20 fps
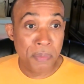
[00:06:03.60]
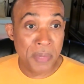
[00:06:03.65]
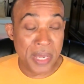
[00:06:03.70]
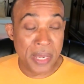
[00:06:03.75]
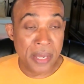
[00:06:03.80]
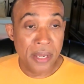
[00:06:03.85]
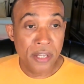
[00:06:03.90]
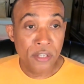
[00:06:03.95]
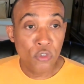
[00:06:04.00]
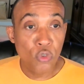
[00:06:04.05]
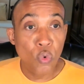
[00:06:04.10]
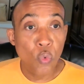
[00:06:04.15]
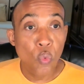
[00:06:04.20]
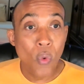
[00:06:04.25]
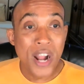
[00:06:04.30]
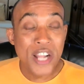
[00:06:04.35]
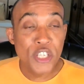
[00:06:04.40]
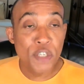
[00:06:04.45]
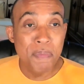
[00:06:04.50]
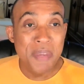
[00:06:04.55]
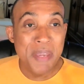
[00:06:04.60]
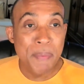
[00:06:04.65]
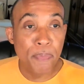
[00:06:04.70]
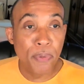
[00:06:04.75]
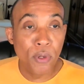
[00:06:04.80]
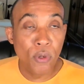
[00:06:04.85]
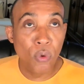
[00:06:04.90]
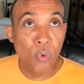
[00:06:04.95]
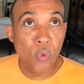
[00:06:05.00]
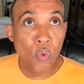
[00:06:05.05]
me. To watch
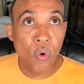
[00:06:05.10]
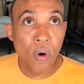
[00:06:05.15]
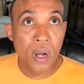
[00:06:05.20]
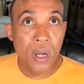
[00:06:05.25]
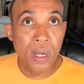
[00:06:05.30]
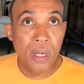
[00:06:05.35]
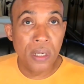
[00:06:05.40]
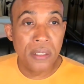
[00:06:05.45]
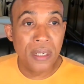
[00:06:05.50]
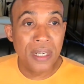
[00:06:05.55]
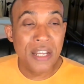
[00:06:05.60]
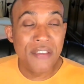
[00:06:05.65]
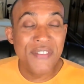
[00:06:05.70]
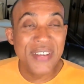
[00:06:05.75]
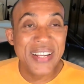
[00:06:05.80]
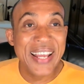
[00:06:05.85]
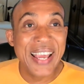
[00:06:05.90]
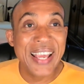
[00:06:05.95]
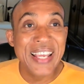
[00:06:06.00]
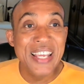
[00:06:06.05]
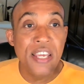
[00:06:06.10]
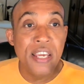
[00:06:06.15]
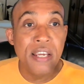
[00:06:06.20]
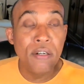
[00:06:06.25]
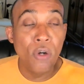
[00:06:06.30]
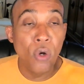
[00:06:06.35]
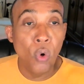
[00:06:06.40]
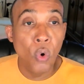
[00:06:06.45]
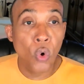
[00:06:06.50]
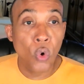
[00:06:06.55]
people who are not even a year
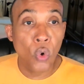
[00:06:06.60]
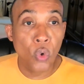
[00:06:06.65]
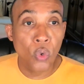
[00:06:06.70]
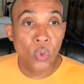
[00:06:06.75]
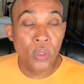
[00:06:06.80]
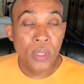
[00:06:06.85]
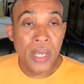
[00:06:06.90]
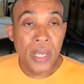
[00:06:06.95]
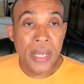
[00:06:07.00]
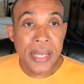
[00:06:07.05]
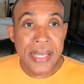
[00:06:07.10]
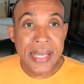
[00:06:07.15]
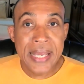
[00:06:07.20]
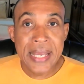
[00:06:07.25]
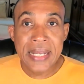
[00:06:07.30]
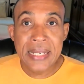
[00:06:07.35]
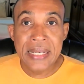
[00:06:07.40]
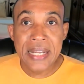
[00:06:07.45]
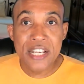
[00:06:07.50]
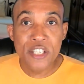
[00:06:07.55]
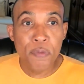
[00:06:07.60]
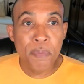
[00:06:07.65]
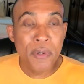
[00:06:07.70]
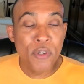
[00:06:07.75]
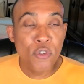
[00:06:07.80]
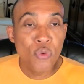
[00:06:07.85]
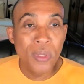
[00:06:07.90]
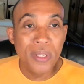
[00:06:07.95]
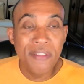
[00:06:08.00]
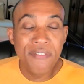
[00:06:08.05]
old in their
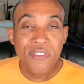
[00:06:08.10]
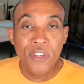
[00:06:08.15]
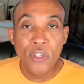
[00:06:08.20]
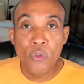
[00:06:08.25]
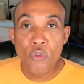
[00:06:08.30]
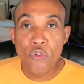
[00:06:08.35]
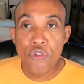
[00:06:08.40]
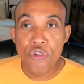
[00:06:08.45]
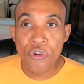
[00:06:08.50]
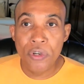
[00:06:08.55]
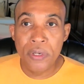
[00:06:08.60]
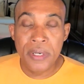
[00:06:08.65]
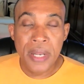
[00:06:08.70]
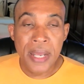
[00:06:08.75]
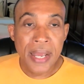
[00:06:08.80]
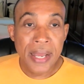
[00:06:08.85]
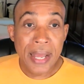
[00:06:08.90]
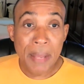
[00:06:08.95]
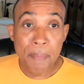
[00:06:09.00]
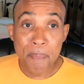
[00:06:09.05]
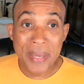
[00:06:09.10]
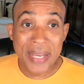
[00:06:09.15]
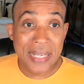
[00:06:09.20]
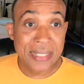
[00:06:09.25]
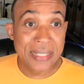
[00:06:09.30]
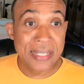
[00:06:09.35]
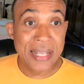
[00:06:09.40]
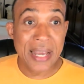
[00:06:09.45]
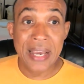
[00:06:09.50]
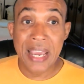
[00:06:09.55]
spiritual evolution,
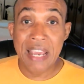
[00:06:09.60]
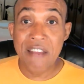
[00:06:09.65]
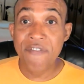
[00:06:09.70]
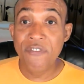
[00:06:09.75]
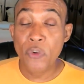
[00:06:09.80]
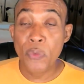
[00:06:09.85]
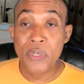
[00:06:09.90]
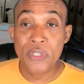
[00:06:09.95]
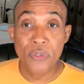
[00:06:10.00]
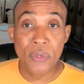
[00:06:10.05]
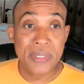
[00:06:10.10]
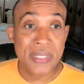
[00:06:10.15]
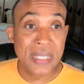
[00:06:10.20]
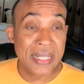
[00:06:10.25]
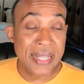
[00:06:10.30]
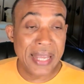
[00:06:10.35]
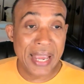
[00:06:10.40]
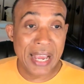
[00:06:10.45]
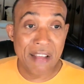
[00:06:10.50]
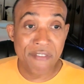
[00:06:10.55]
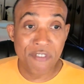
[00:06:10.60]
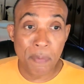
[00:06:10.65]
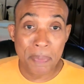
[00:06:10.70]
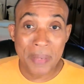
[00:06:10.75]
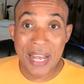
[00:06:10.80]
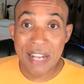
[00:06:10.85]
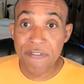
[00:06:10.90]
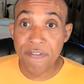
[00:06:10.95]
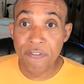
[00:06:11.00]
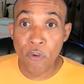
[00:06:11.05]
because they are influencers and they have a
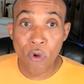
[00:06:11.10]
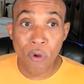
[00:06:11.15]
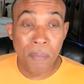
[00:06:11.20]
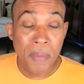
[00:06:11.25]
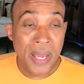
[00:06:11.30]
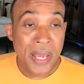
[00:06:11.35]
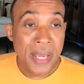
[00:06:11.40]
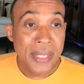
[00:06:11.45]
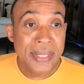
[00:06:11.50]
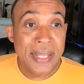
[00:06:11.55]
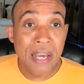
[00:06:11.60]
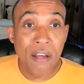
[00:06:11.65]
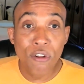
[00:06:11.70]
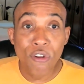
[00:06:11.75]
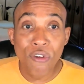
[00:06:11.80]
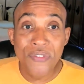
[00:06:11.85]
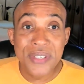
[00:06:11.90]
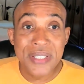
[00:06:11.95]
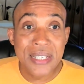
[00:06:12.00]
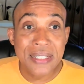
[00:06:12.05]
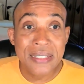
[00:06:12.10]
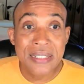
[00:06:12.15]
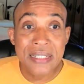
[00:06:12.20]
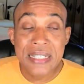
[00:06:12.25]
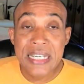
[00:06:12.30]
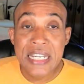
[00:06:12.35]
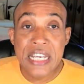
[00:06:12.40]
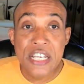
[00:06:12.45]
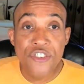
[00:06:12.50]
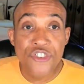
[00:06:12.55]
platform, they're all of a sudden
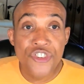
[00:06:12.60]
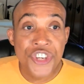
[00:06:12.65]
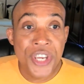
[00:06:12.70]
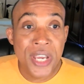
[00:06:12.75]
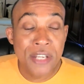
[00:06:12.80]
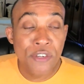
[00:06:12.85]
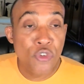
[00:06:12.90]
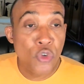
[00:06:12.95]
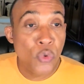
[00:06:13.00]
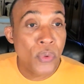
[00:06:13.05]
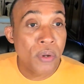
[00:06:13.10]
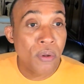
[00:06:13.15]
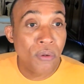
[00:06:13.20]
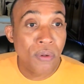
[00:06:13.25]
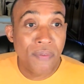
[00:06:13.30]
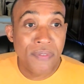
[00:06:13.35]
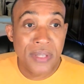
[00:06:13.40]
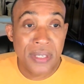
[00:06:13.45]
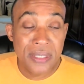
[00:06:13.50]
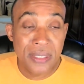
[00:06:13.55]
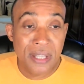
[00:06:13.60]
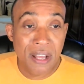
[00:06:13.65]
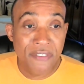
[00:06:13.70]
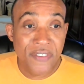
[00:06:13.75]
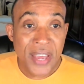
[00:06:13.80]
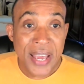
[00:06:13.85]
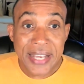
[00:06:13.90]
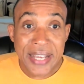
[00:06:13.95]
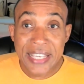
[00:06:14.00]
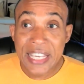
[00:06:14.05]
teaching and doing all of this stuff,
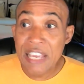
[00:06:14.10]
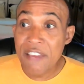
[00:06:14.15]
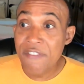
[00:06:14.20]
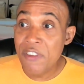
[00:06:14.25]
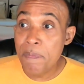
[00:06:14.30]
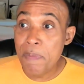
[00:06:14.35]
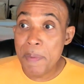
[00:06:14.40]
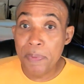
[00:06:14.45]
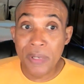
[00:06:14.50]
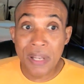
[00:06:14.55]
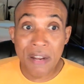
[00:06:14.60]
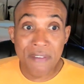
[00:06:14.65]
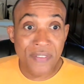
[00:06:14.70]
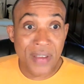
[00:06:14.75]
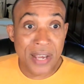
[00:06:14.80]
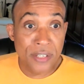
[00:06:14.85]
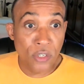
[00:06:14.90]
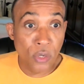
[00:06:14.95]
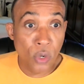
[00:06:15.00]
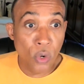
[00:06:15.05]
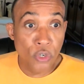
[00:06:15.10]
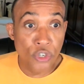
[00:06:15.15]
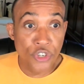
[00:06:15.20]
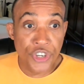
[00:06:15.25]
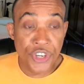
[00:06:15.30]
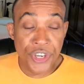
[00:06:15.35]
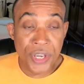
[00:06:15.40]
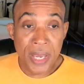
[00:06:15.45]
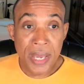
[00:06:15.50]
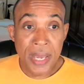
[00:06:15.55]
giving people advice,
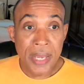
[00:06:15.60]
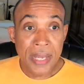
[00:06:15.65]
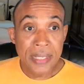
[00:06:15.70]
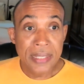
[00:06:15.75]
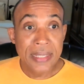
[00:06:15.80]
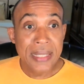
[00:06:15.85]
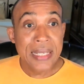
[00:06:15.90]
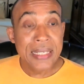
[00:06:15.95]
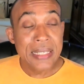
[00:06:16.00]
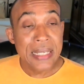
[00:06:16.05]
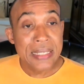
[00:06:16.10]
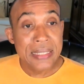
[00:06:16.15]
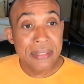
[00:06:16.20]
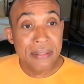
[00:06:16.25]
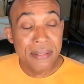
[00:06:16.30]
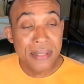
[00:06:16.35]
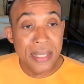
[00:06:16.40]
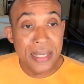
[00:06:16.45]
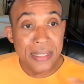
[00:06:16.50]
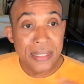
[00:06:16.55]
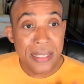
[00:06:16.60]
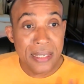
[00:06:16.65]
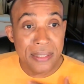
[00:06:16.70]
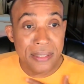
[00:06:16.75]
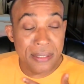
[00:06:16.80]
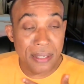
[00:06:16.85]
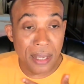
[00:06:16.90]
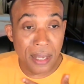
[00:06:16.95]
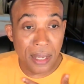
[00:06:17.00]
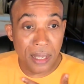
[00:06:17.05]
coaching. This is
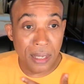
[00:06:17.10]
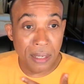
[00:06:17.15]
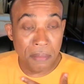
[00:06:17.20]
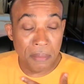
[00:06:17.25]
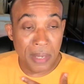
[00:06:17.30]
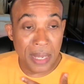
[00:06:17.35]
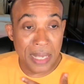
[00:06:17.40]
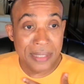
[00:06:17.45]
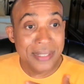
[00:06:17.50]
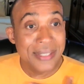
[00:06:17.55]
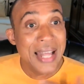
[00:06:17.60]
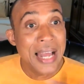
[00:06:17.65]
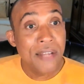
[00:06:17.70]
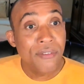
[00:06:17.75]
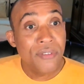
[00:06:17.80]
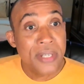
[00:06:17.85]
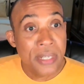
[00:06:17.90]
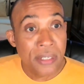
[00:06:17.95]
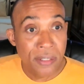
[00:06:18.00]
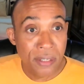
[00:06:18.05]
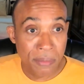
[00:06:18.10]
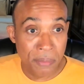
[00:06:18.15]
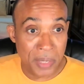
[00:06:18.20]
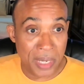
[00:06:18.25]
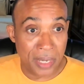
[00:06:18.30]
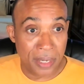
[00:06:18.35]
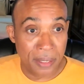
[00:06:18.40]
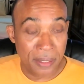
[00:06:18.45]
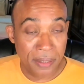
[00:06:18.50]
astounding to me,